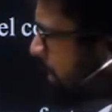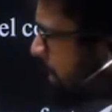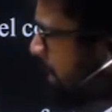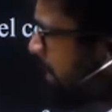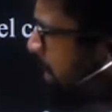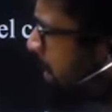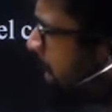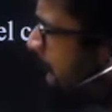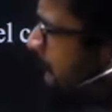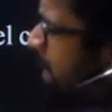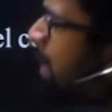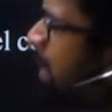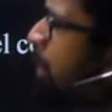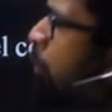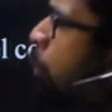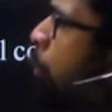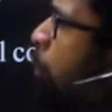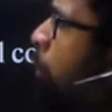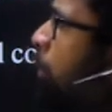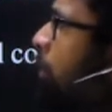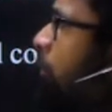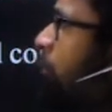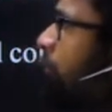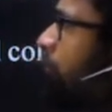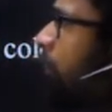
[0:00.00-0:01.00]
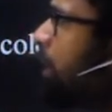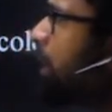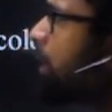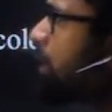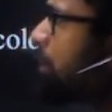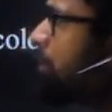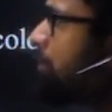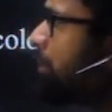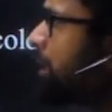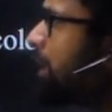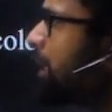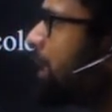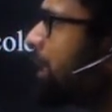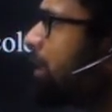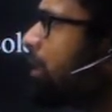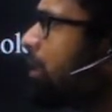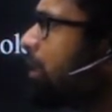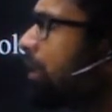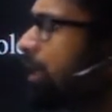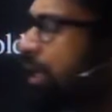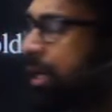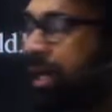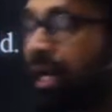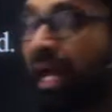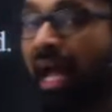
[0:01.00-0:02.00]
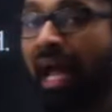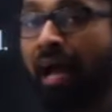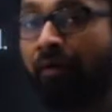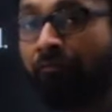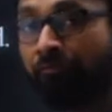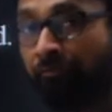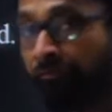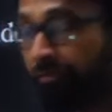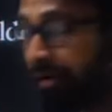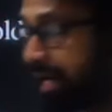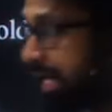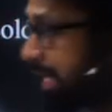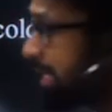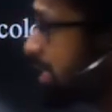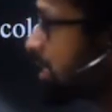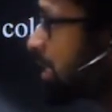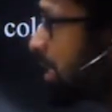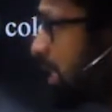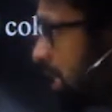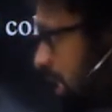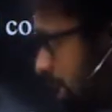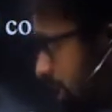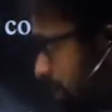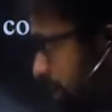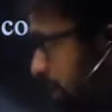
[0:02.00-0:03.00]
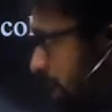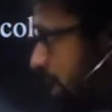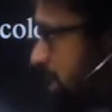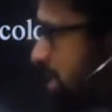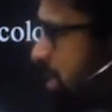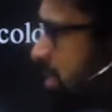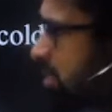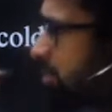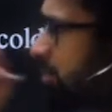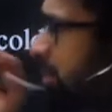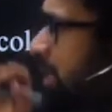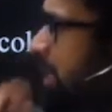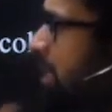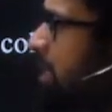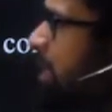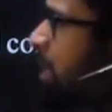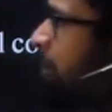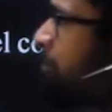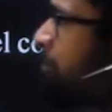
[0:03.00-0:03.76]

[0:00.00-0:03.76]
Getting cold feet meaning afraid. So let us read.